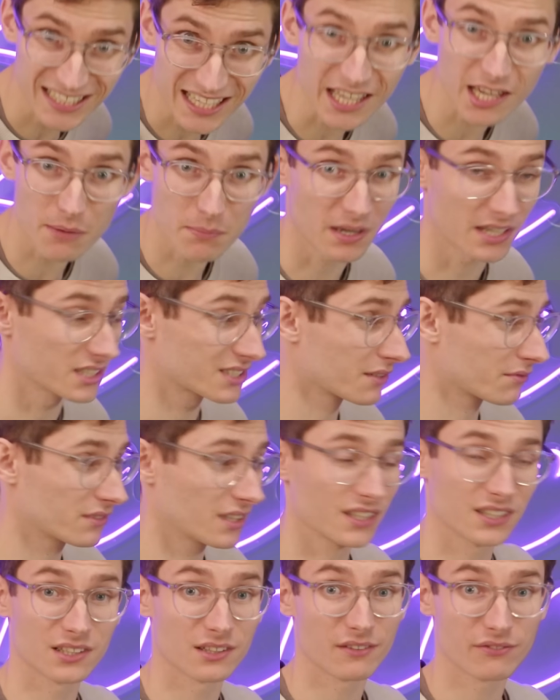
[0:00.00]
gigabytes of
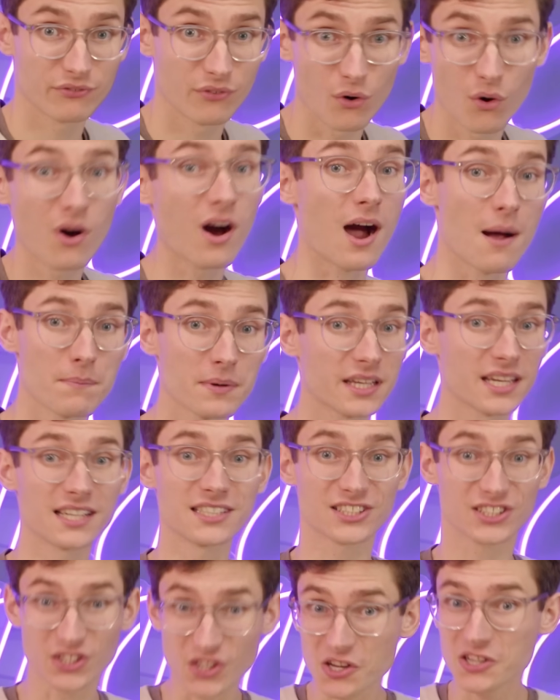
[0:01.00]
DDR4 up
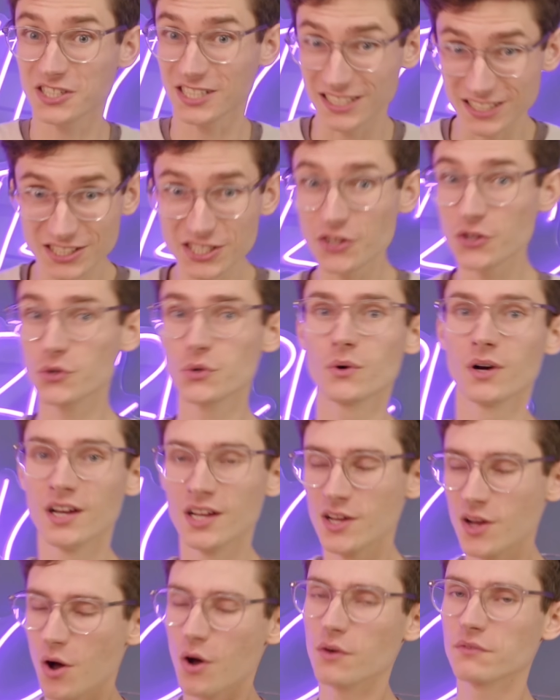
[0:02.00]
against 32
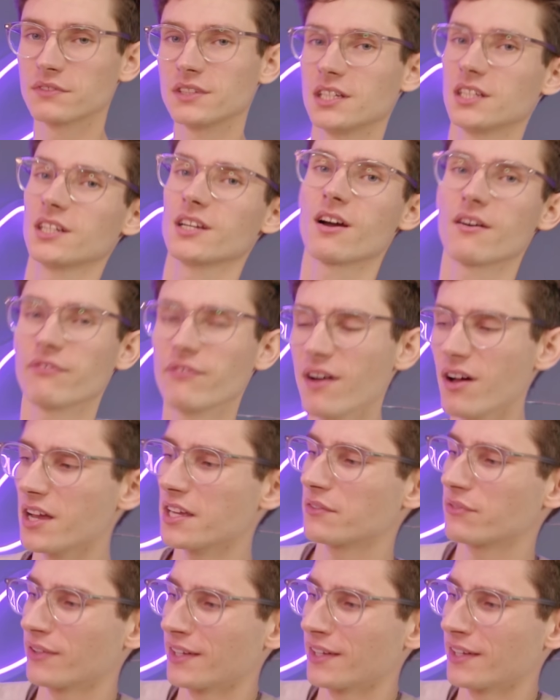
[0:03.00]
of DDR5,